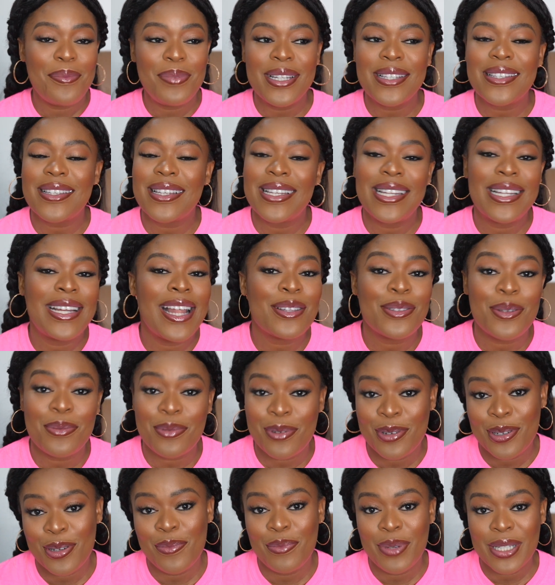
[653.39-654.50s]
Please click that
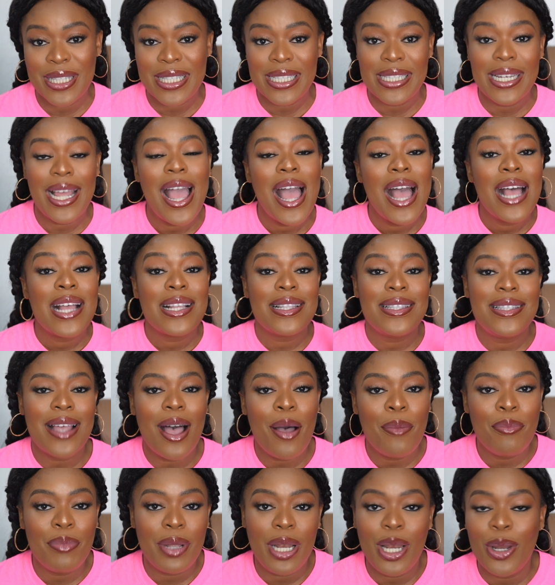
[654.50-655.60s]
subscription button
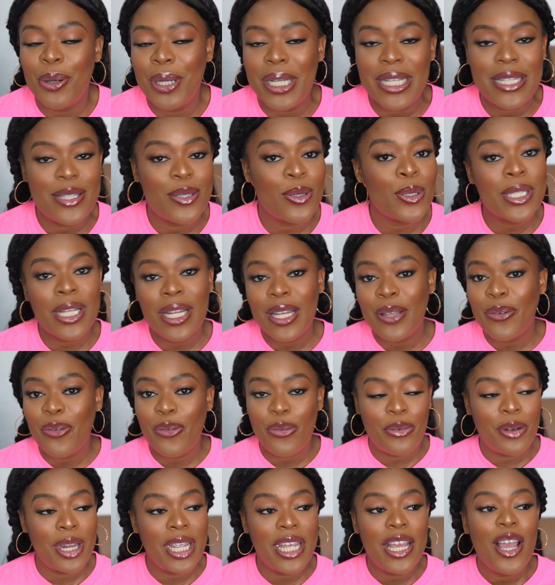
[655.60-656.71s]
down below. It's totally
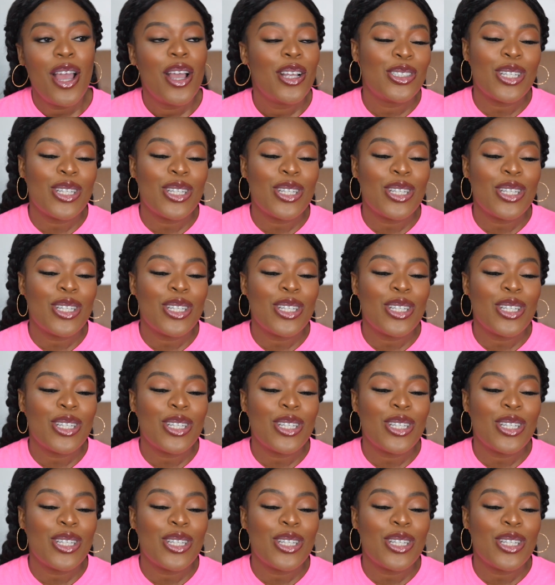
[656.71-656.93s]
free.